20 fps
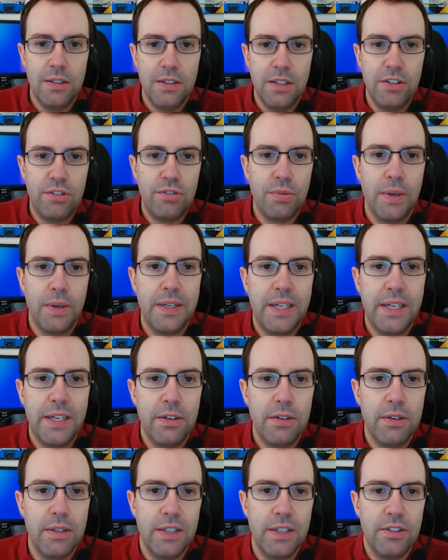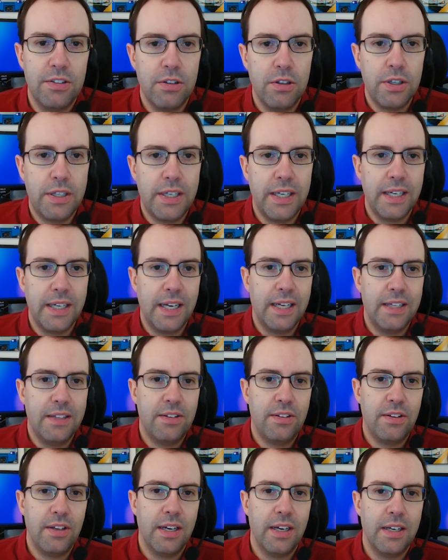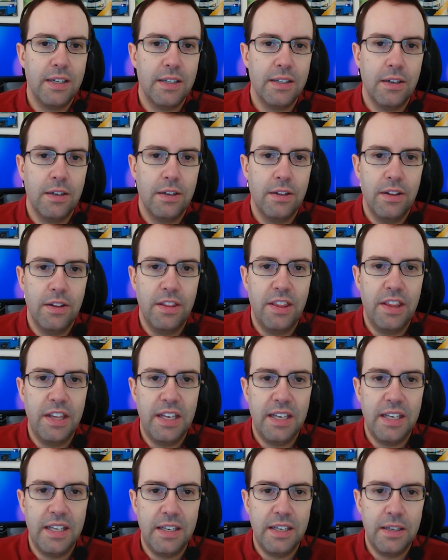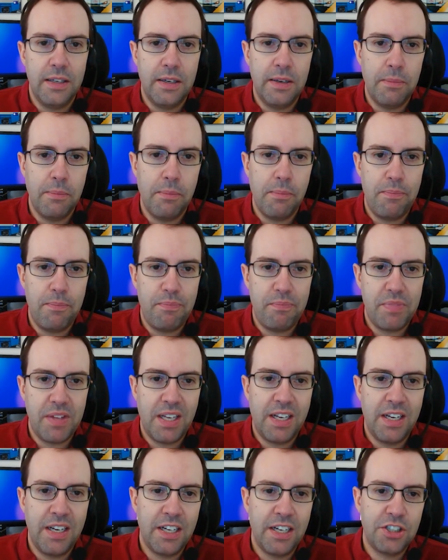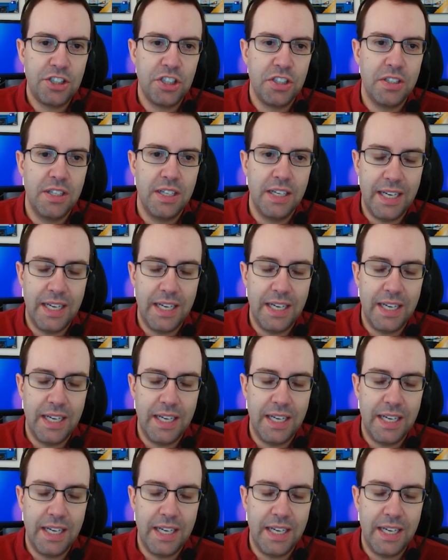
this right here is looking at the connection.